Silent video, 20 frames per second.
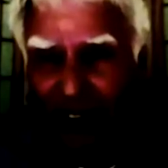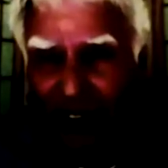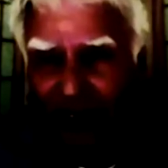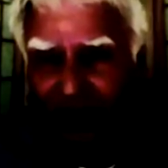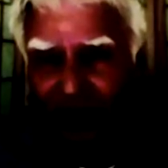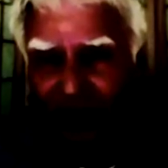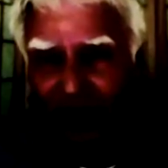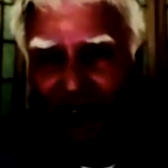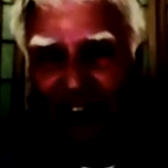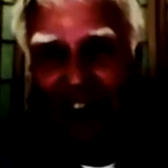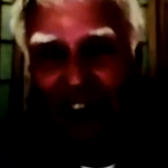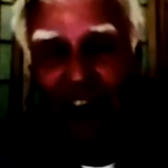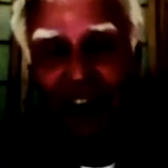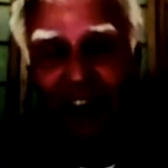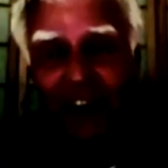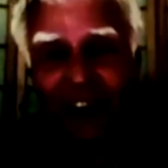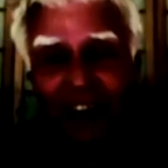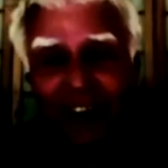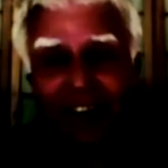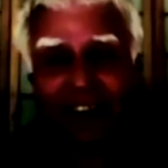
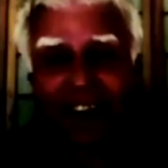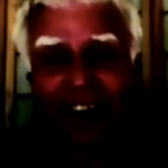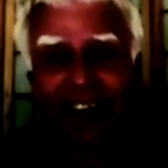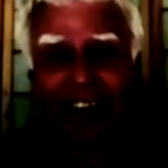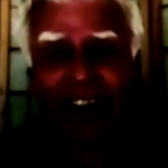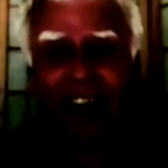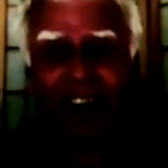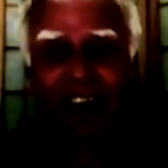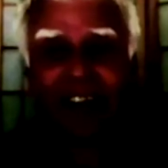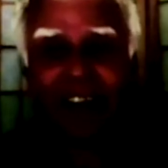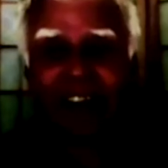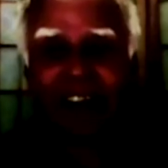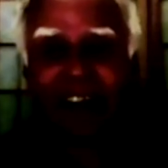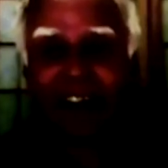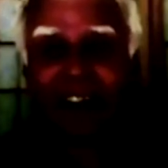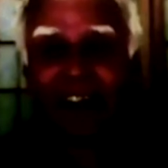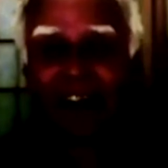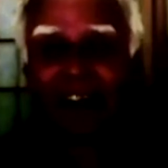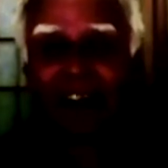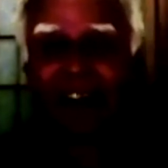suddenly it
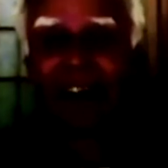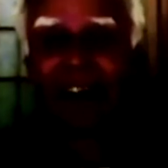is a